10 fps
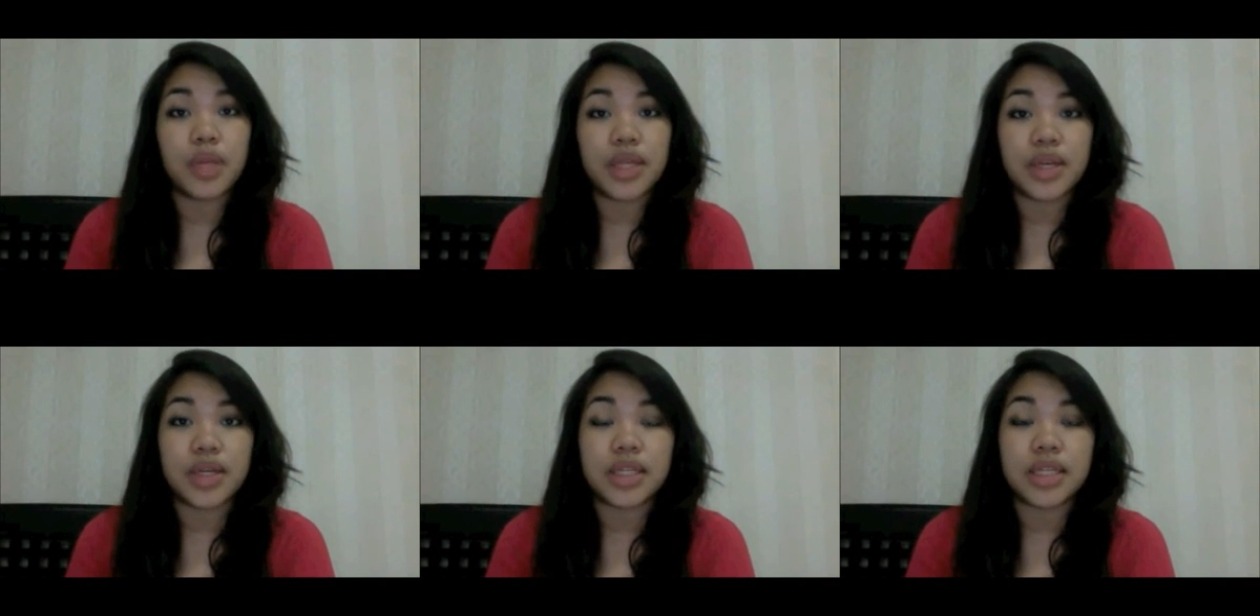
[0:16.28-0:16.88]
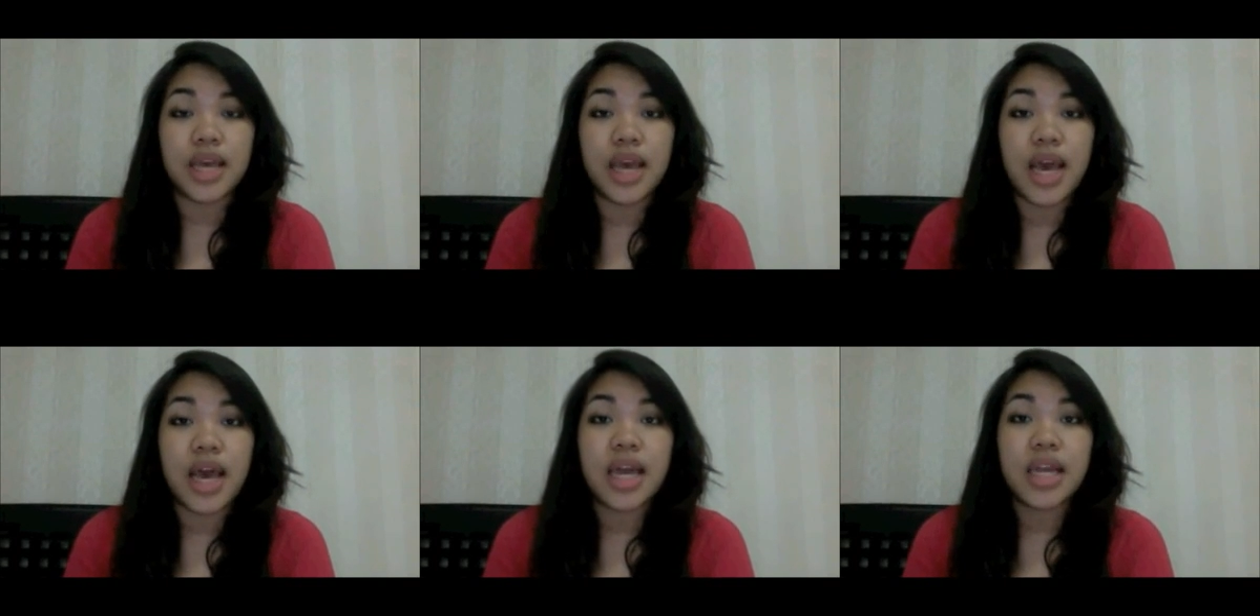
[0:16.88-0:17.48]
what goods
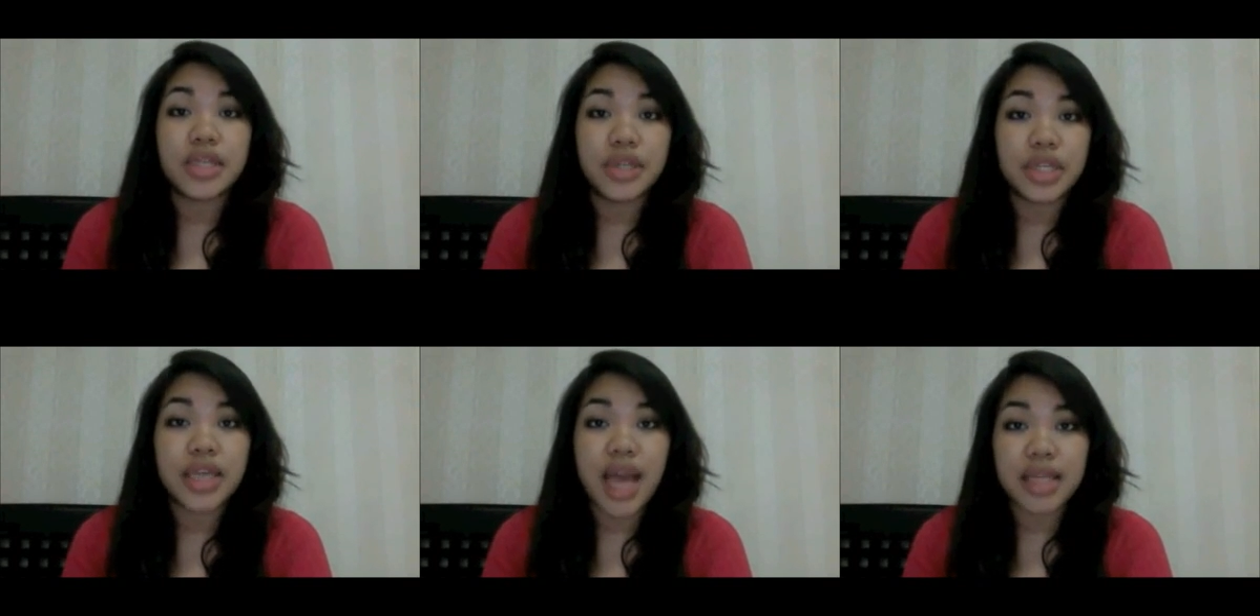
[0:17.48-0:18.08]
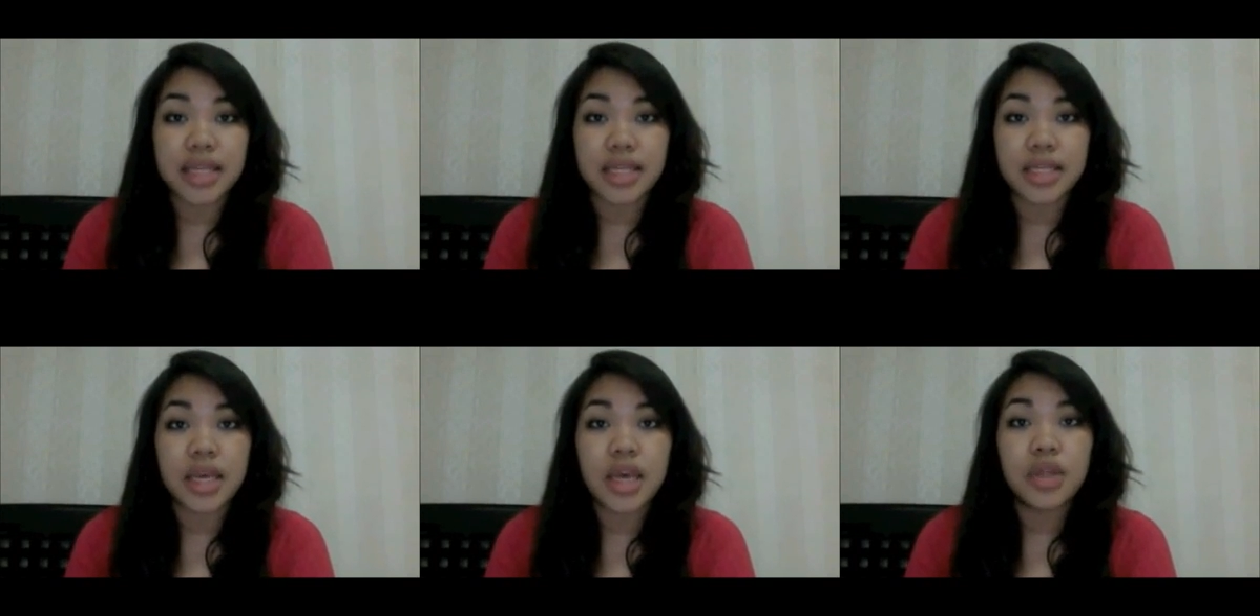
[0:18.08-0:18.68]
and has certain
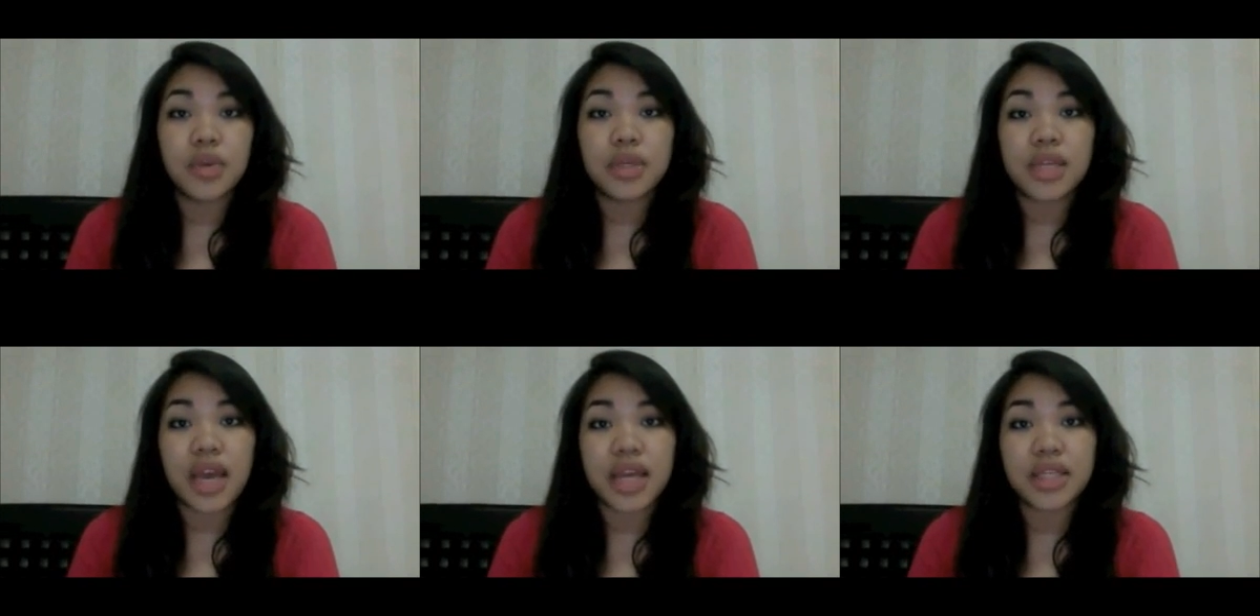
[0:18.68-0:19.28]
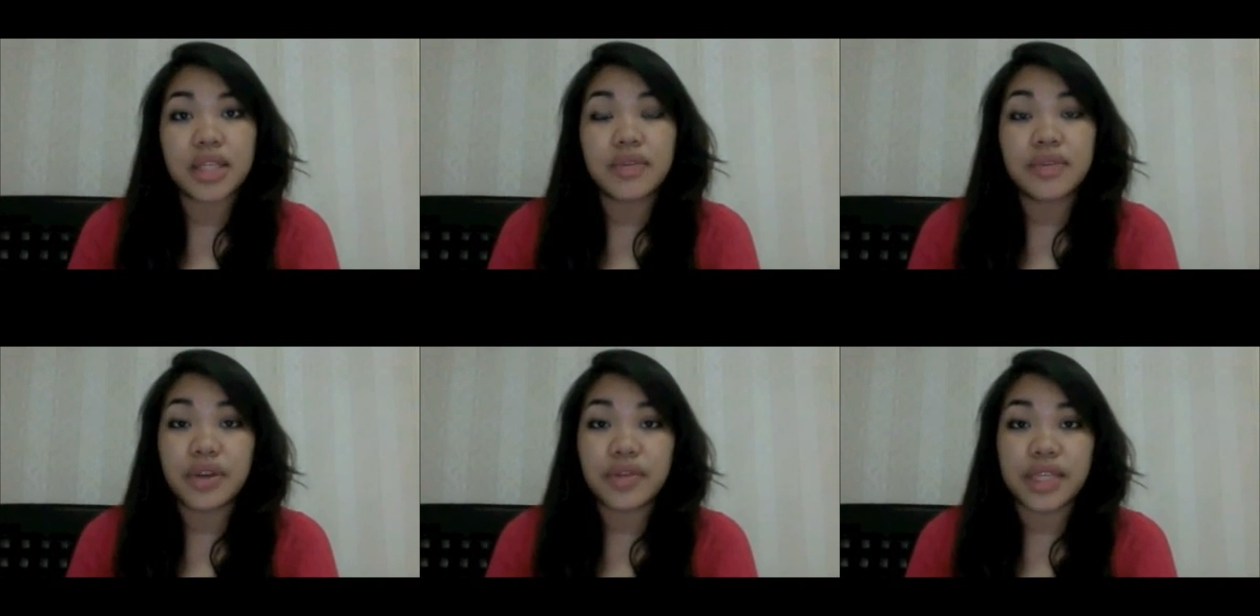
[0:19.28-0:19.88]
access to what kinds
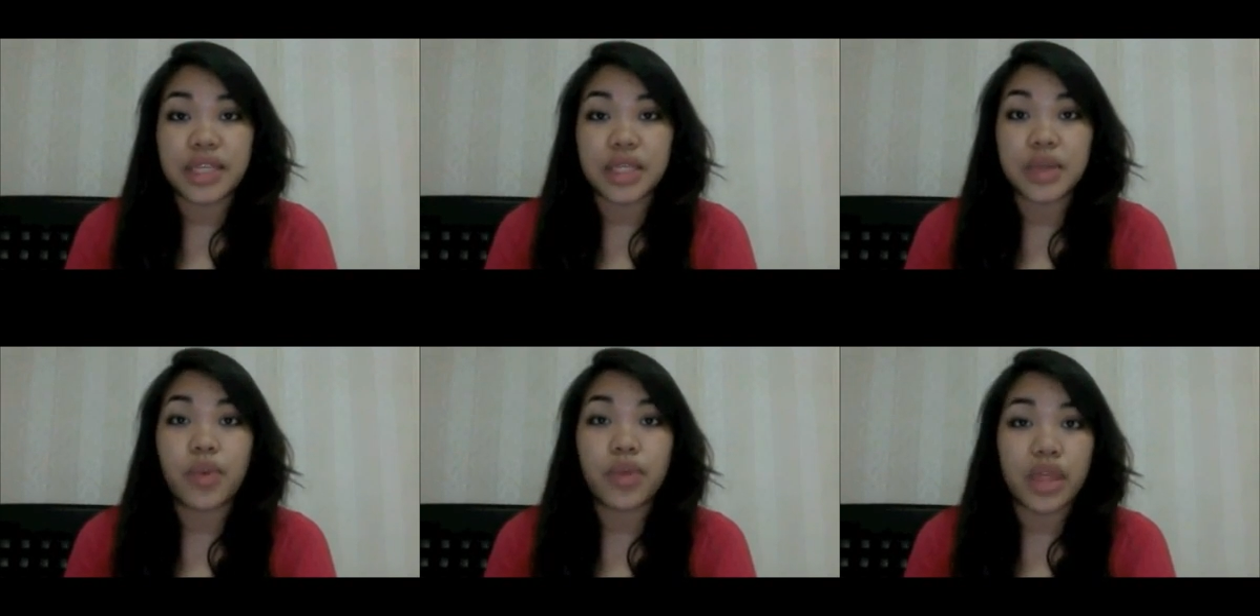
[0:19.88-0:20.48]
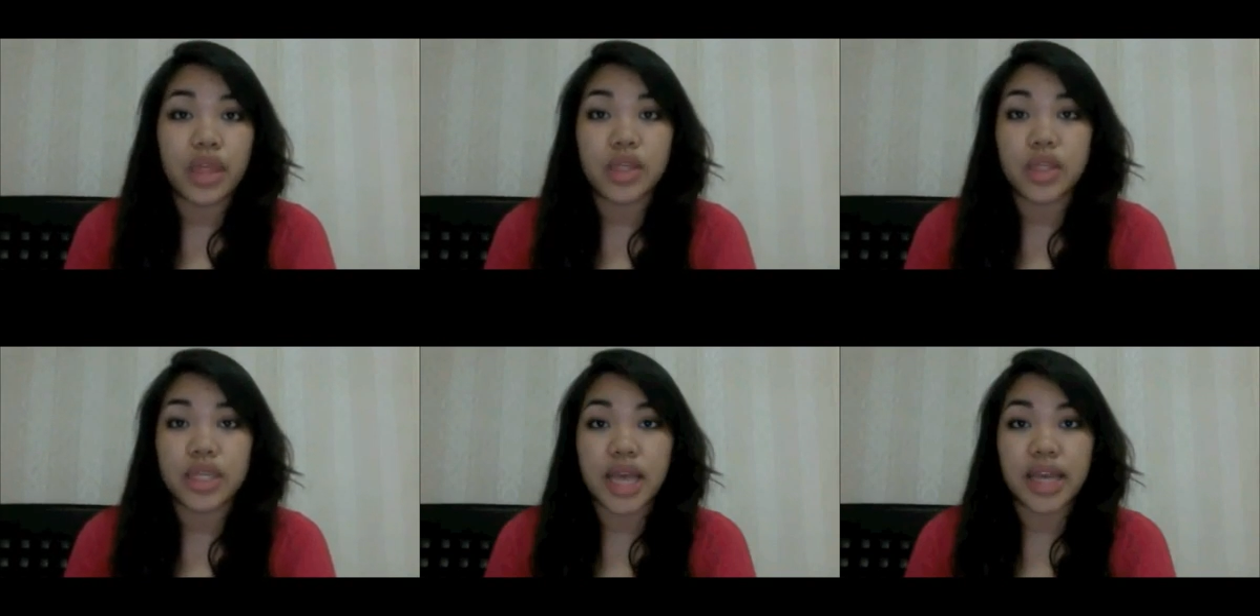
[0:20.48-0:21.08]
of services within the
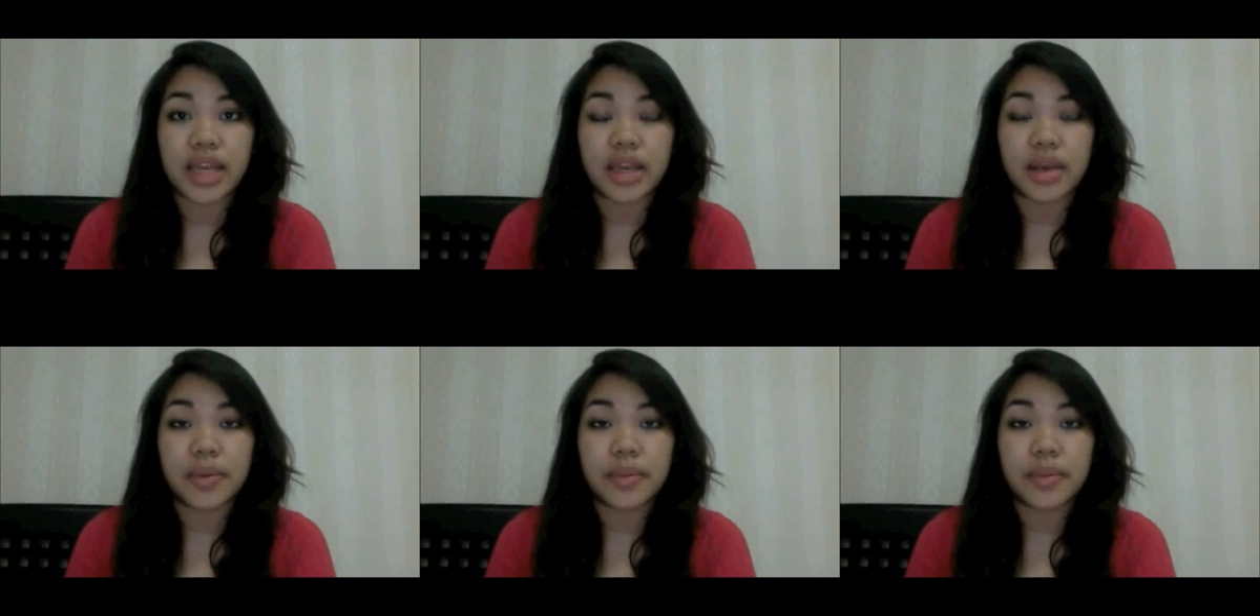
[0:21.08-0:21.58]
society.